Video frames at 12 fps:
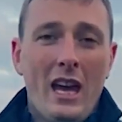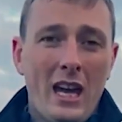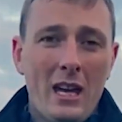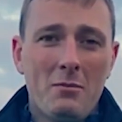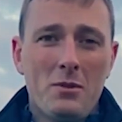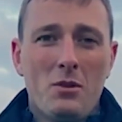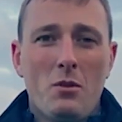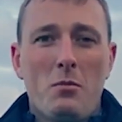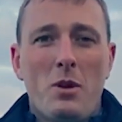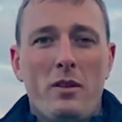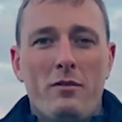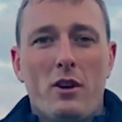Aim to
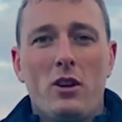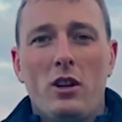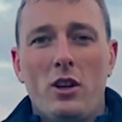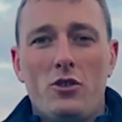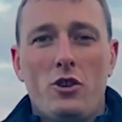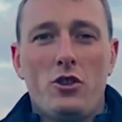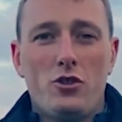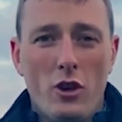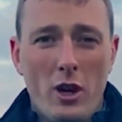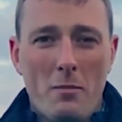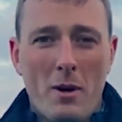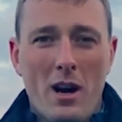apply fertiliser on
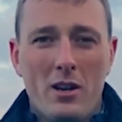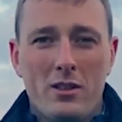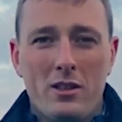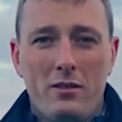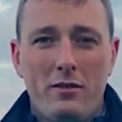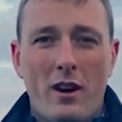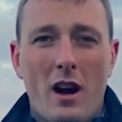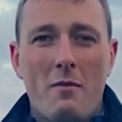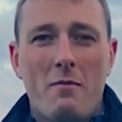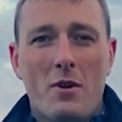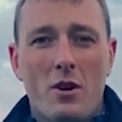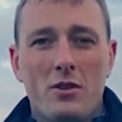drier parts of the farm
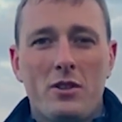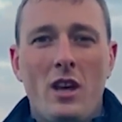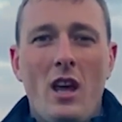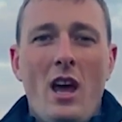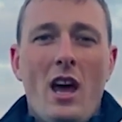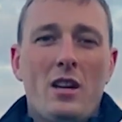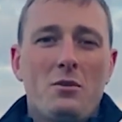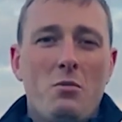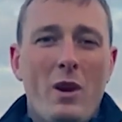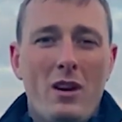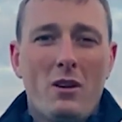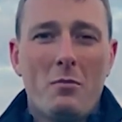first, as
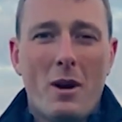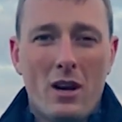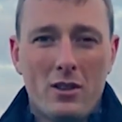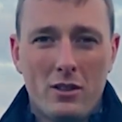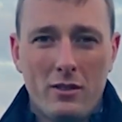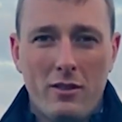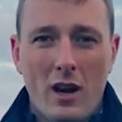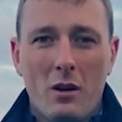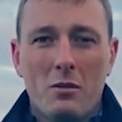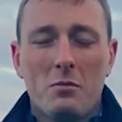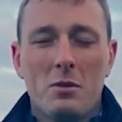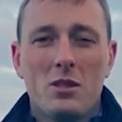wetter parts of the farm
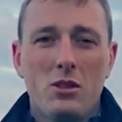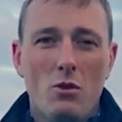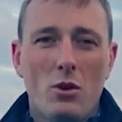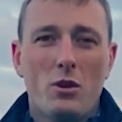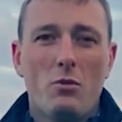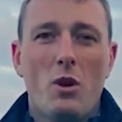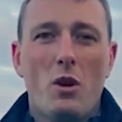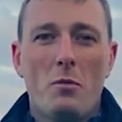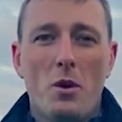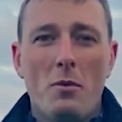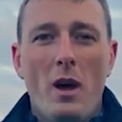can be slower to warm up